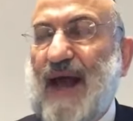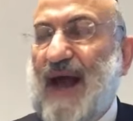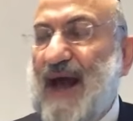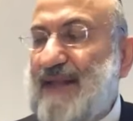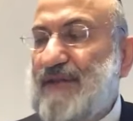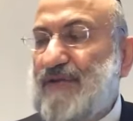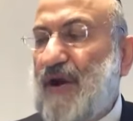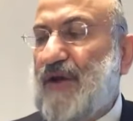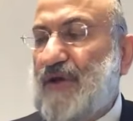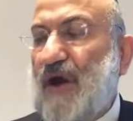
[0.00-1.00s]
and
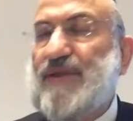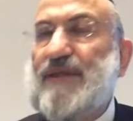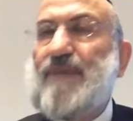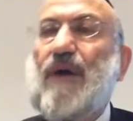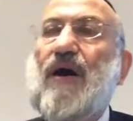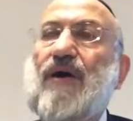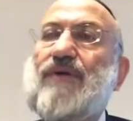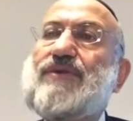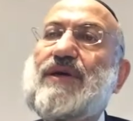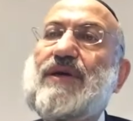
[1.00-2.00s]
Torah talks
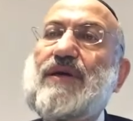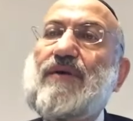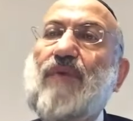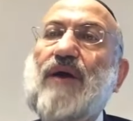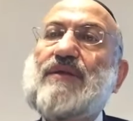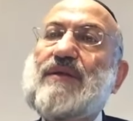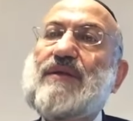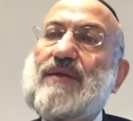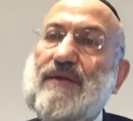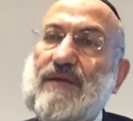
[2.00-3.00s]
about what
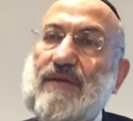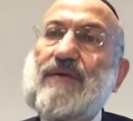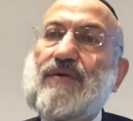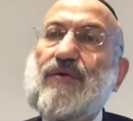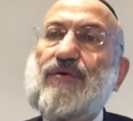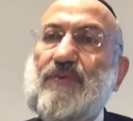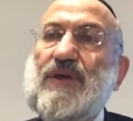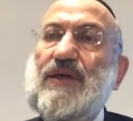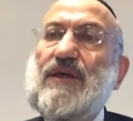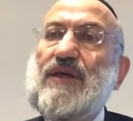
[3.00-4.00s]
could
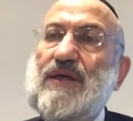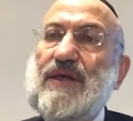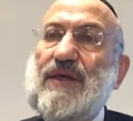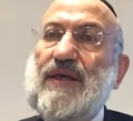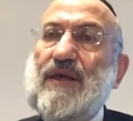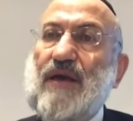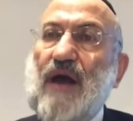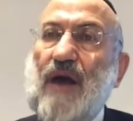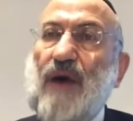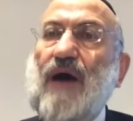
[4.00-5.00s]
be
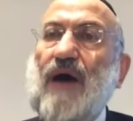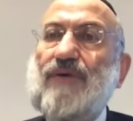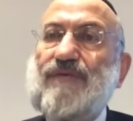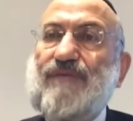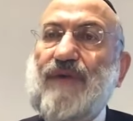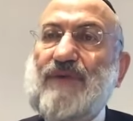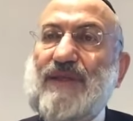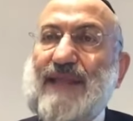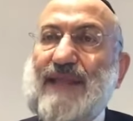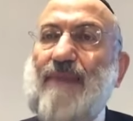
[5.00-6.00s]
come out from
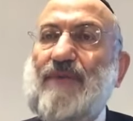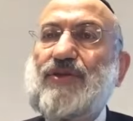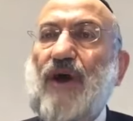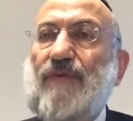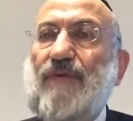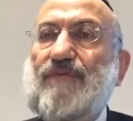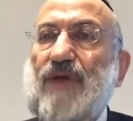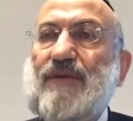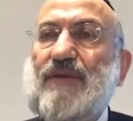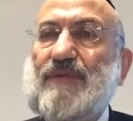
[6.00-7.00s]
the damage of
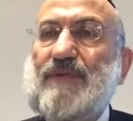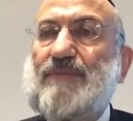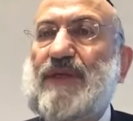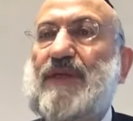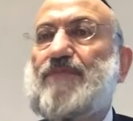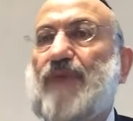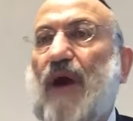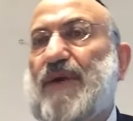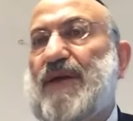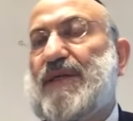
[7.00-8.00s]
not speaking
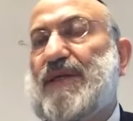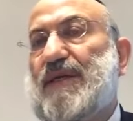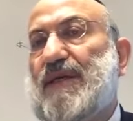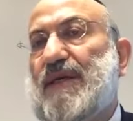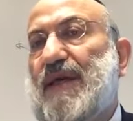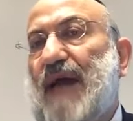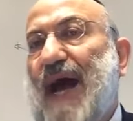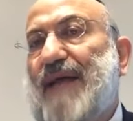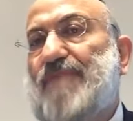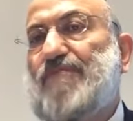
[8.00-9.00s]
properly.
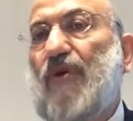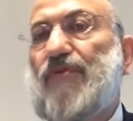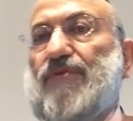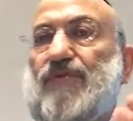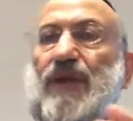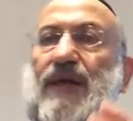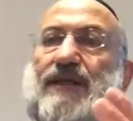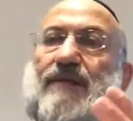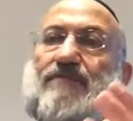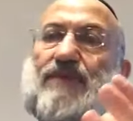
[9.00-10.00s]
And both
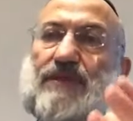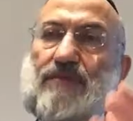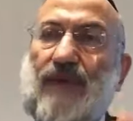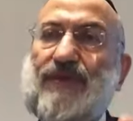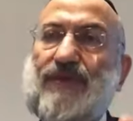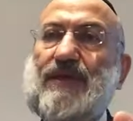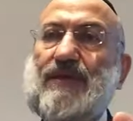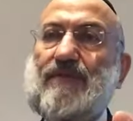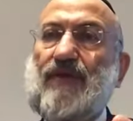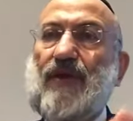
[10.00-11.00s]
together means one
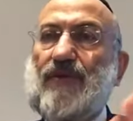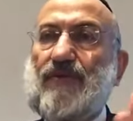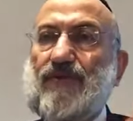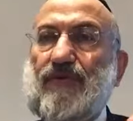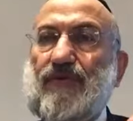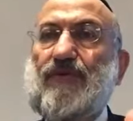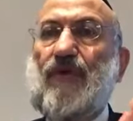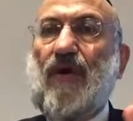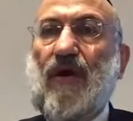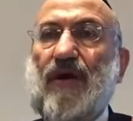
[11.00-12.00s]
thing. In other words,
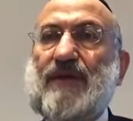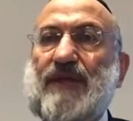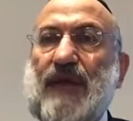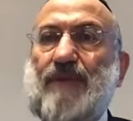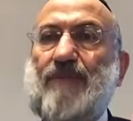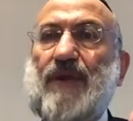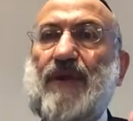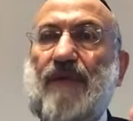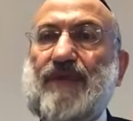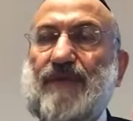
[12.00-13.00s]
you are capable
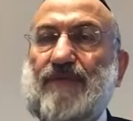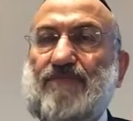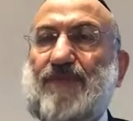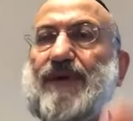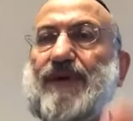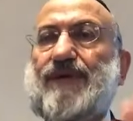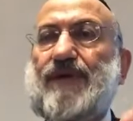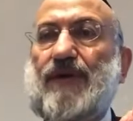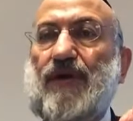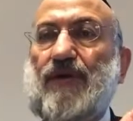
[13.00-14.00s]
of giving birth
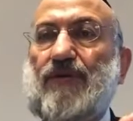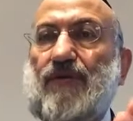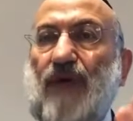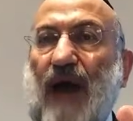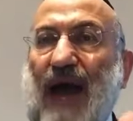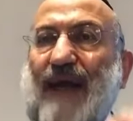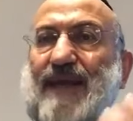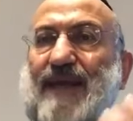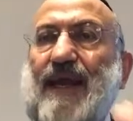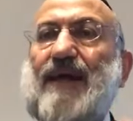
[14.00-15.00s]
to
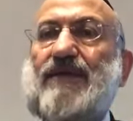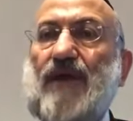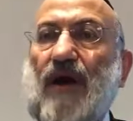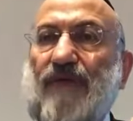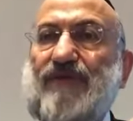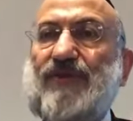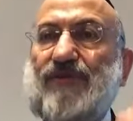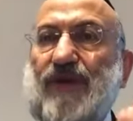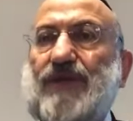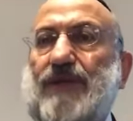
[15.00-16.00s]
highlight of the
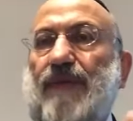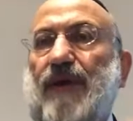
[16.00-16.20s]
creation of